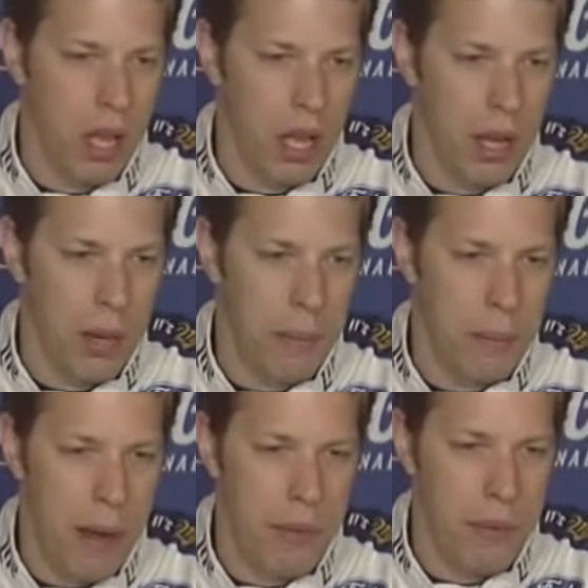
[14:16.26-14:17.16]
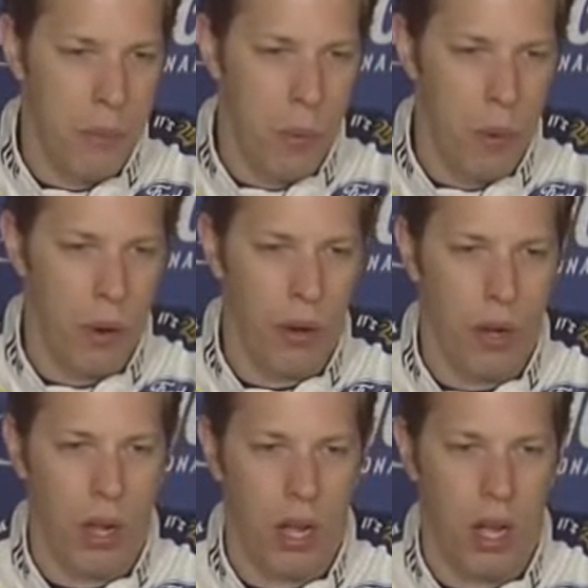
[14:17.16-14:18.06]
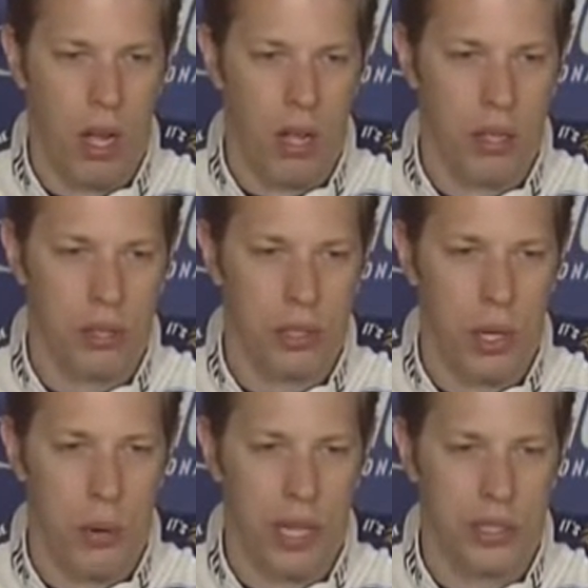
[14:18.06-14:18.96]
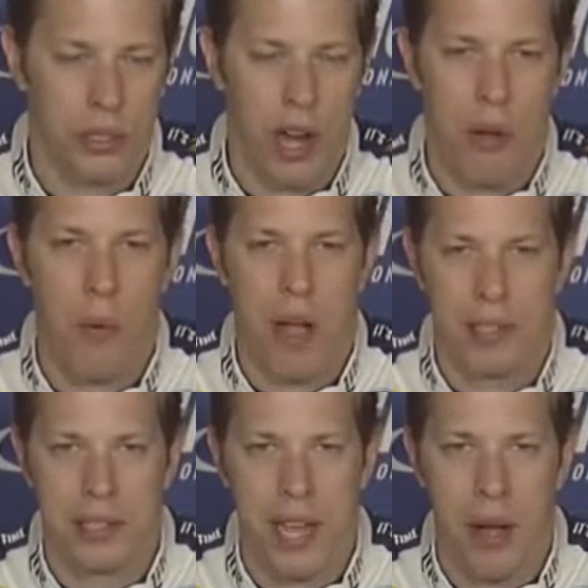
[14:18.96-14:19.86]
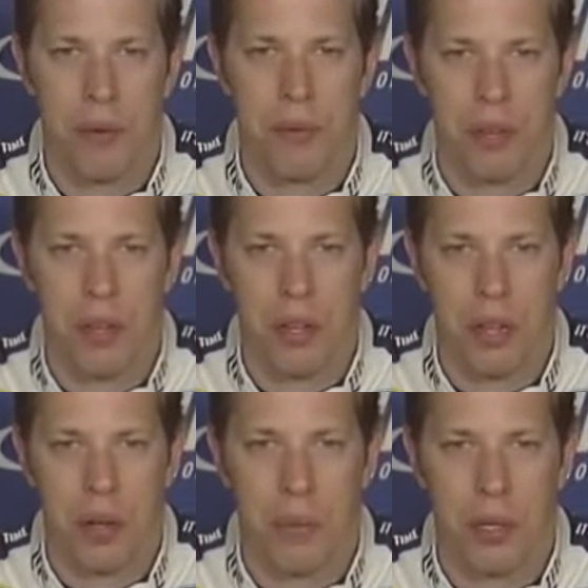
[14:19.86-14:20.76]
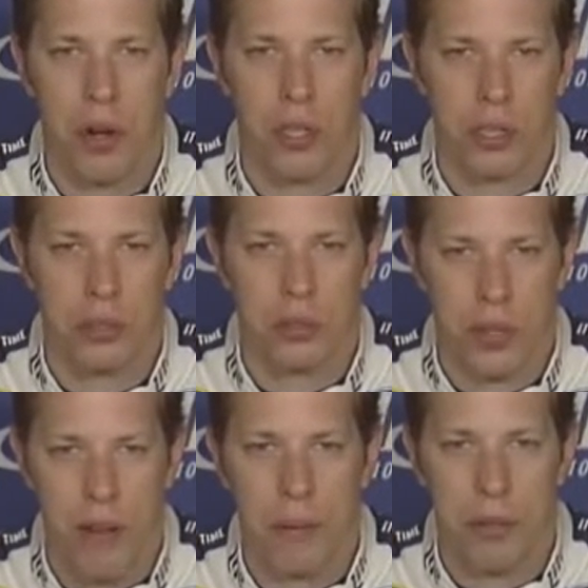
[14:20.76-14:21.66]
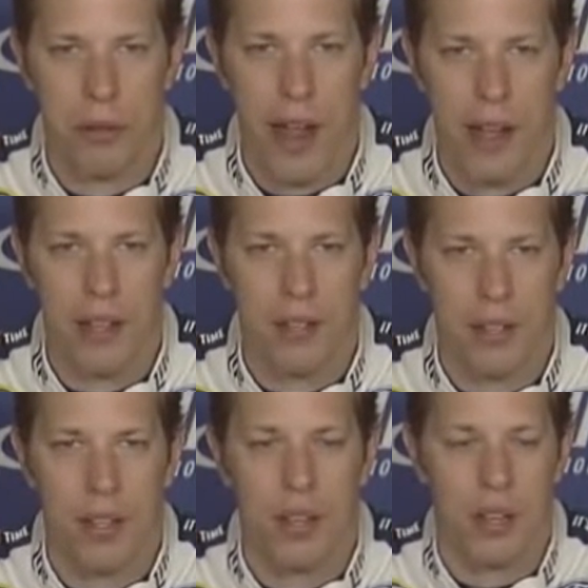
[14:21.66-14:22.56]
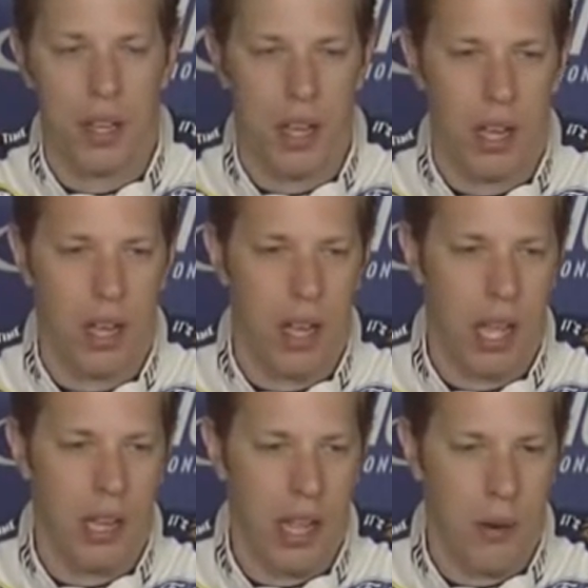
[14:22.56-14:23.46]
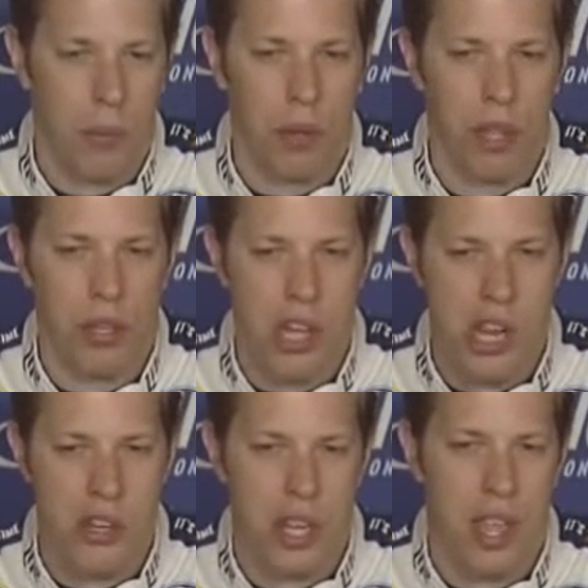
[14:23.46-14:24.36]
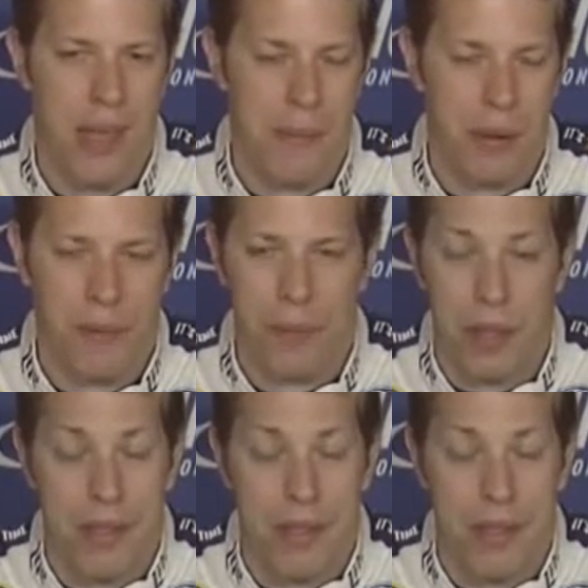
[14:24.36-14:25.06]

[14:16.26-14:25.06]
uh, probably more uh, so as the track widens out uh, when cars drive up the track. Uh, and that'll really change the game, but